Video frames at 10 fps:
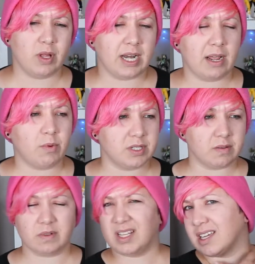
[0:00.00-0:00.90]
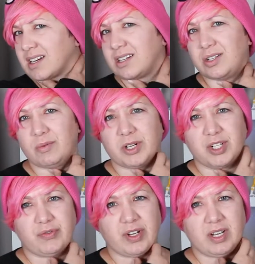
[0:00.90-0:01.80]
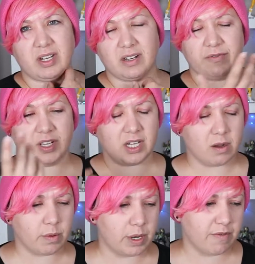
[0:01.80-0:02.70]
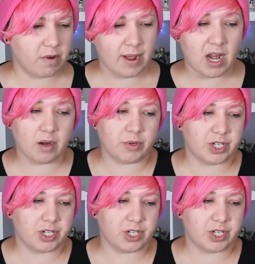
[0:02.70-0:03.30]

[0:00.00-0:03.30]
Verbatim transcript: and I wasn't really going to do much of a video or whatever about it,